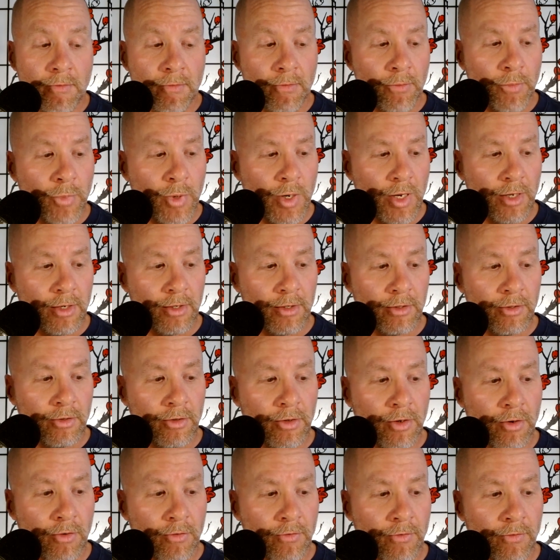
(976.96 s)
But,
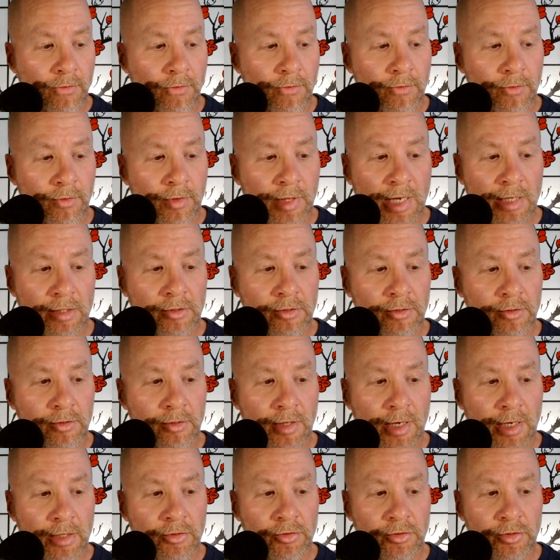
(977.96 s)

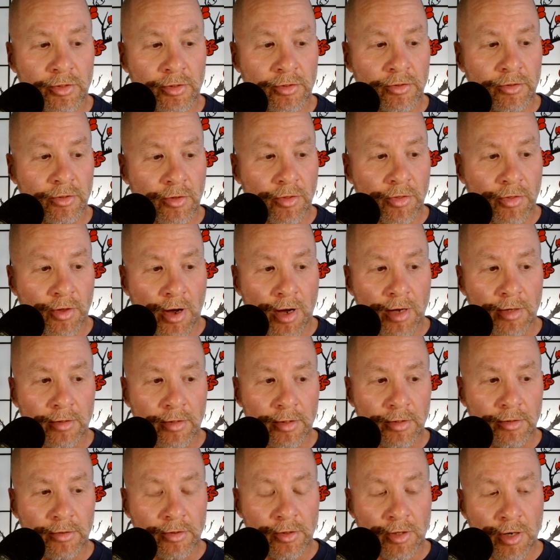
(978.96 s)
that's just a thought
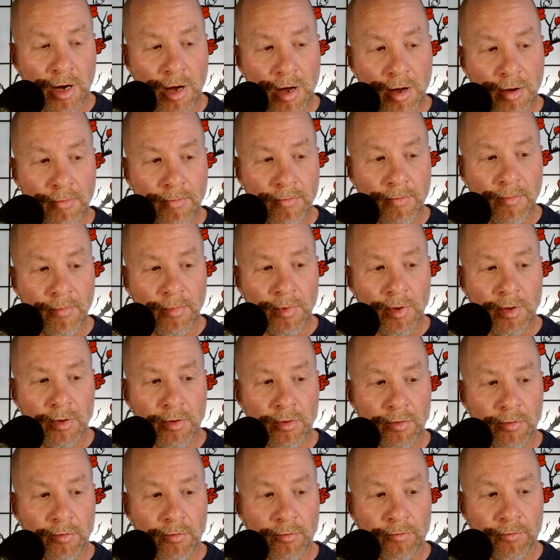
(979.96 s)
that's come
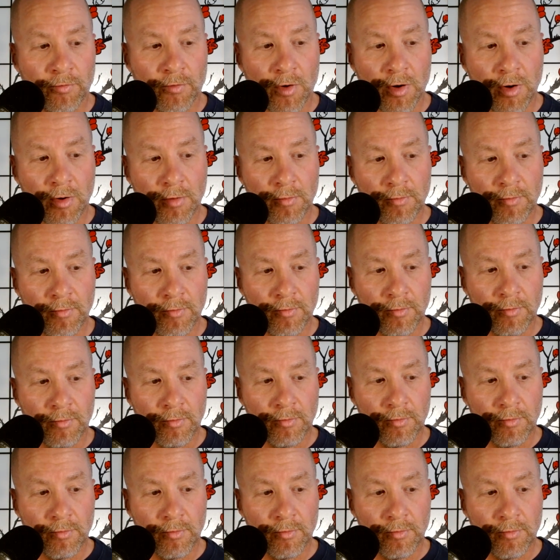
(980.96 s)
from,